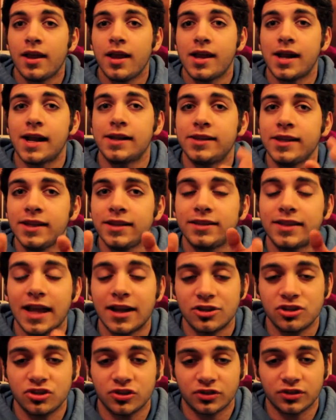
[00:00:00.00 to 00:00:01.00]
And I think
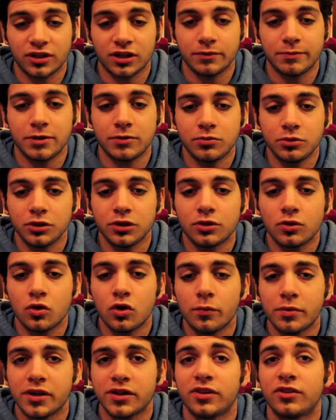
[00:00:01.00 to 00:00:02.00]
that's just going to be really
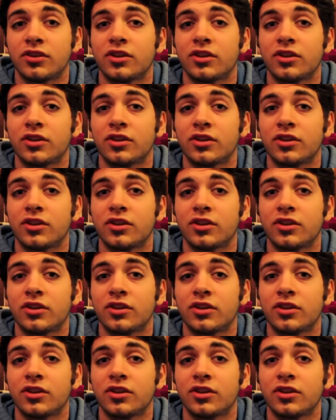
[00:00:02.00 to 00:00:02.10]
cool because